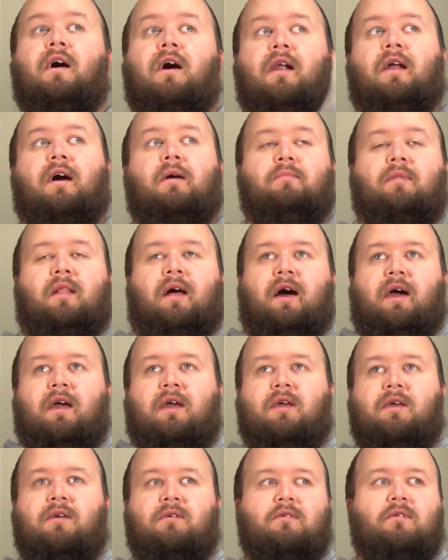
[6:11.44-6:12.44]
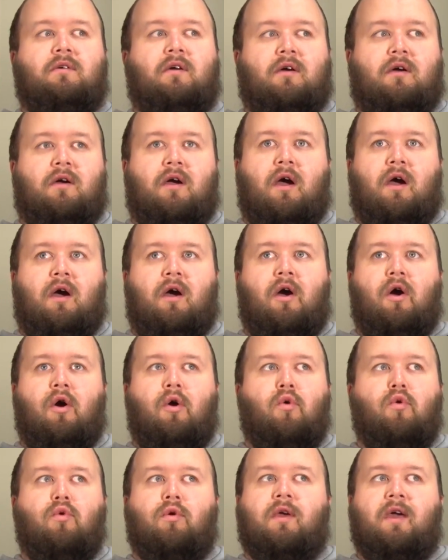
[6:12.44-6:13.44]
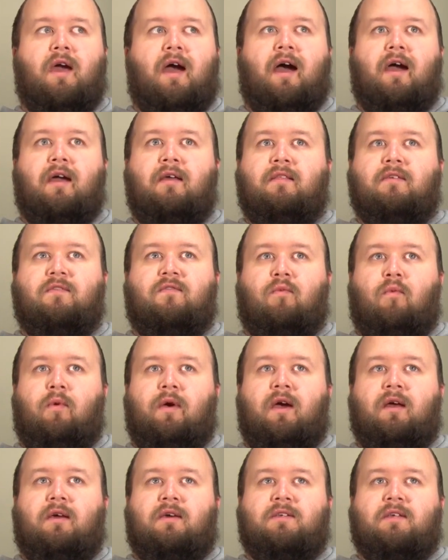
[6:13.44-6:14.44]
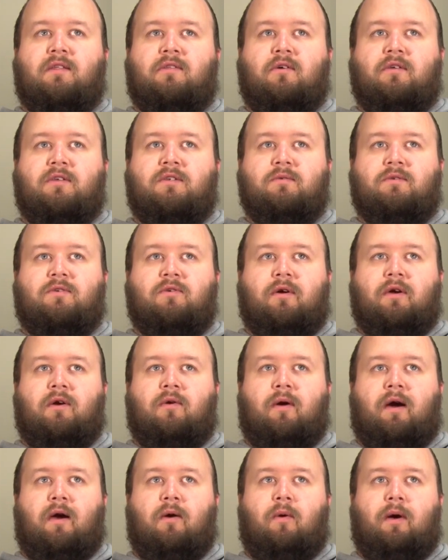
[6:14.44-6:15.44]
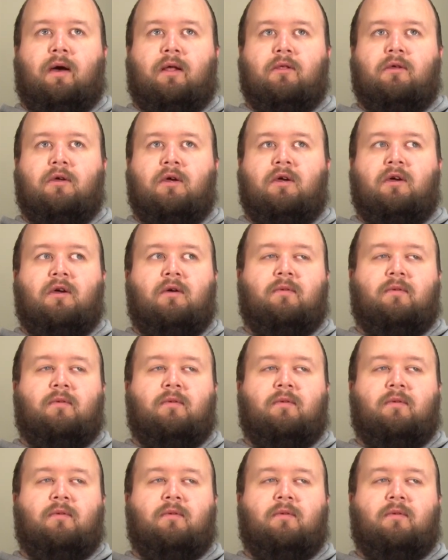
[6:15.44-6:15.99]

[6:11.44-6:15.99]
And I'm like, okay, that's weird, because I thought this was going quite well.